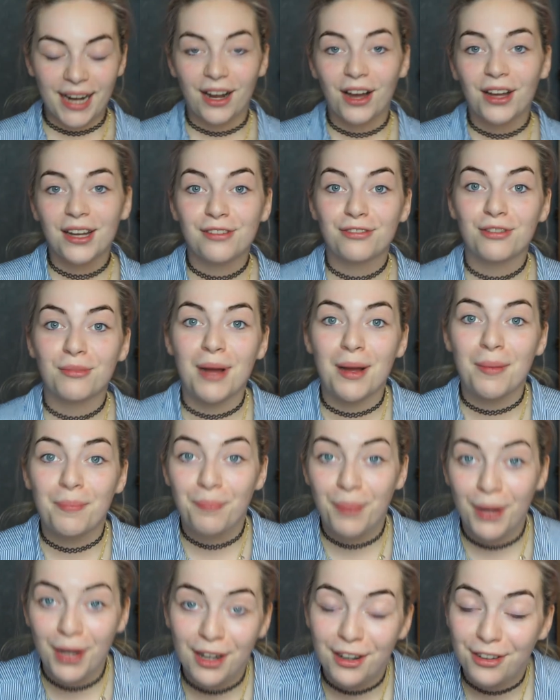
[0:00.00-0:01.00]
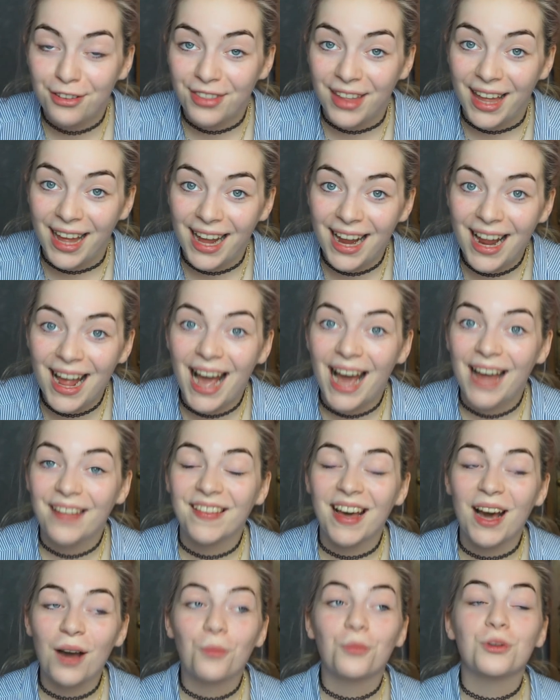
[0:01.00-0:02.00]
got it for my birthday, and
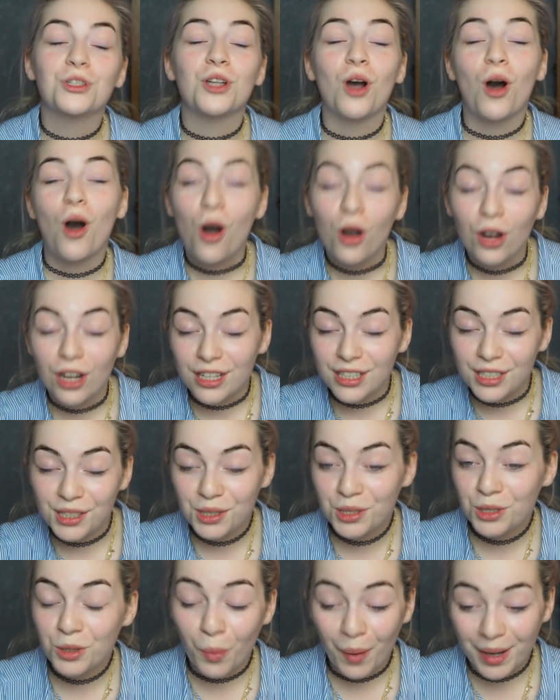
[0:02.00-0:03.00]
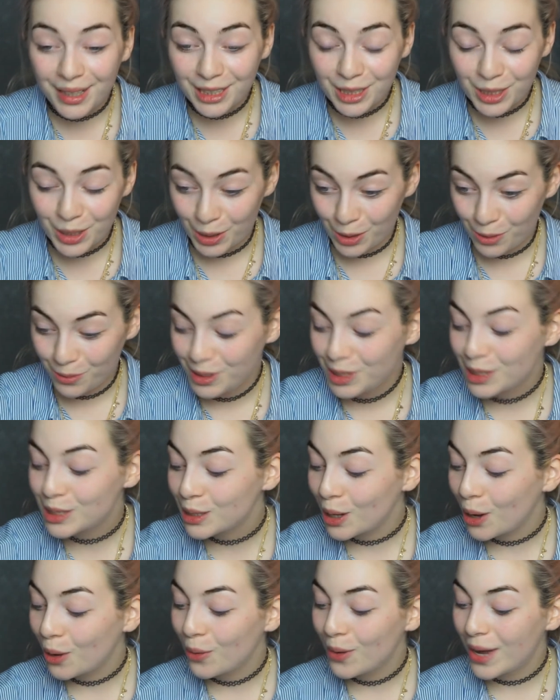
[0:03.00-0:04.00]
that was August 22.
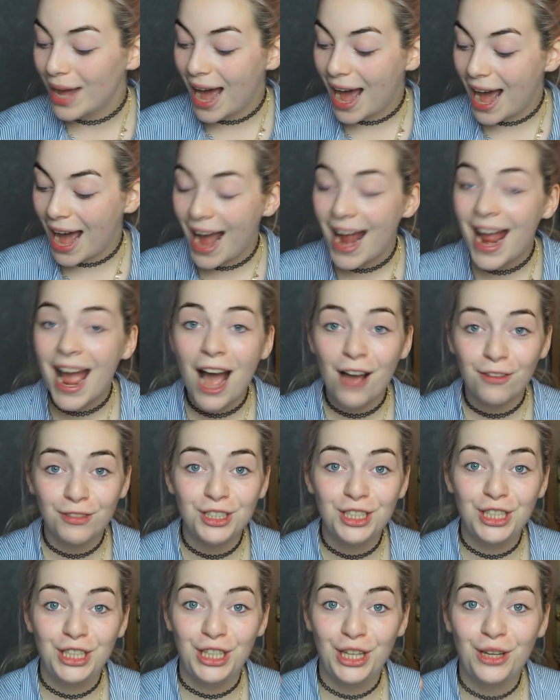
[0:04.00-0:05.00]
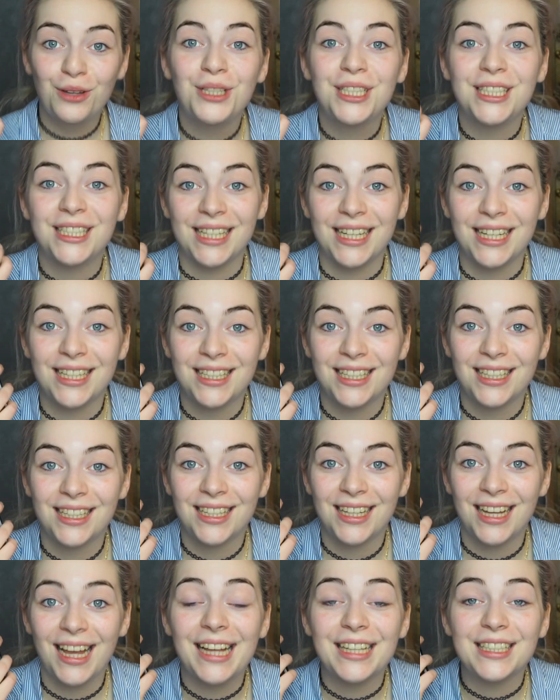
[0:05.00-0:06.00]
So I haven't used it.
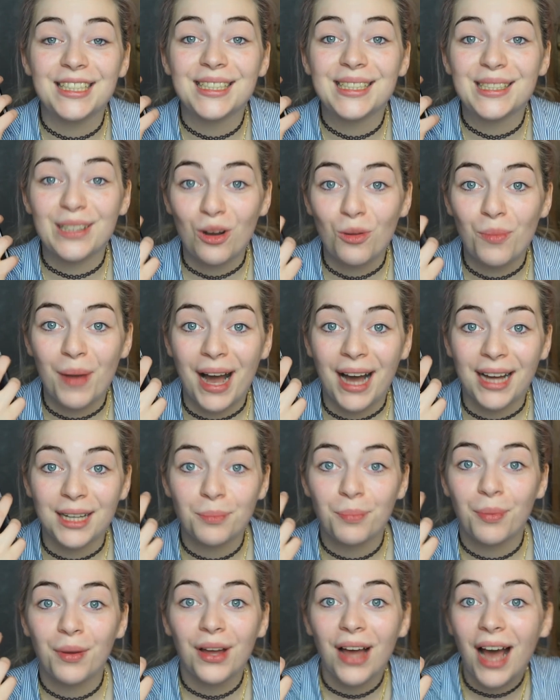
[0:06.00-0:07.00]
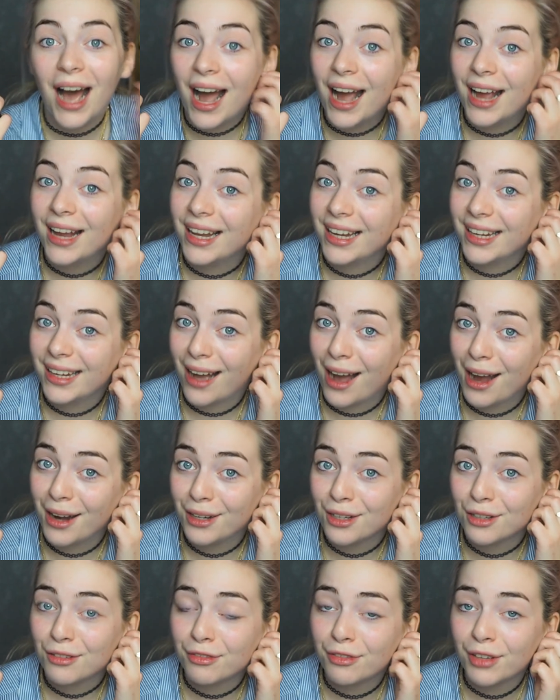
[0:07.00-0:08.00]
It's so bad, but I like
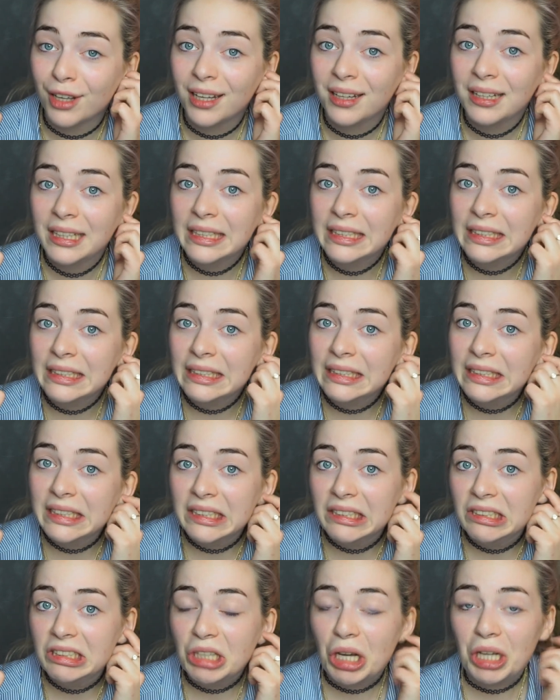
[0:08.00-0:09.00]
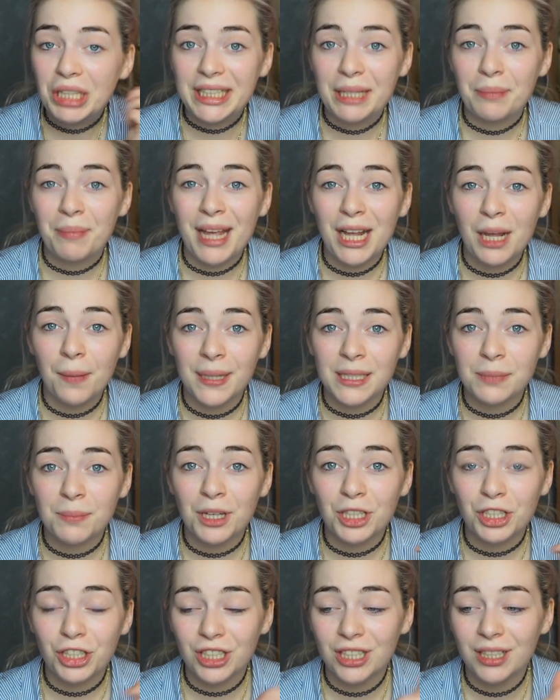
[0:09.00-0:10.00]
kind of not did makeup as
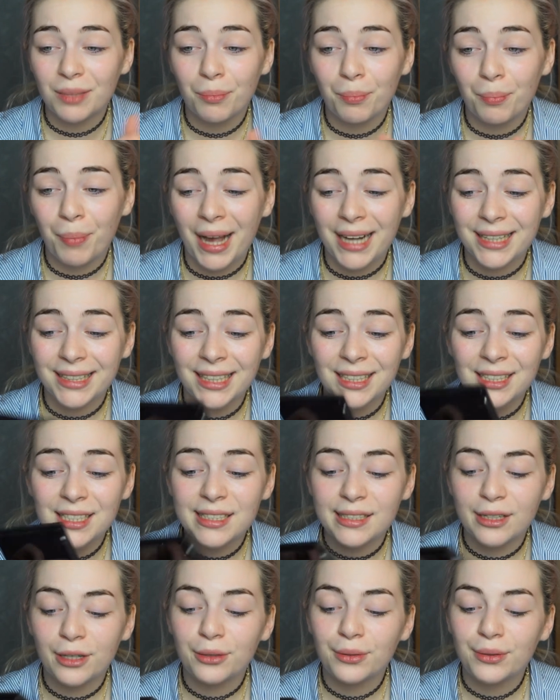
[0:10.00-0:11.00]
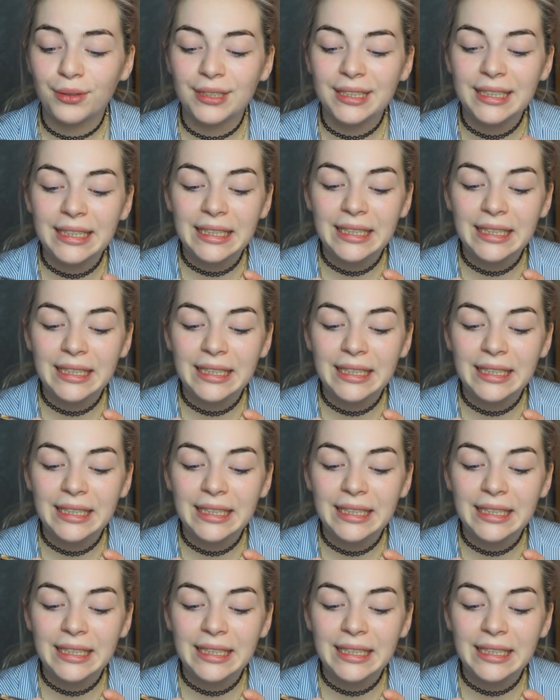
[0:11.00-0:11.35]
much back then. So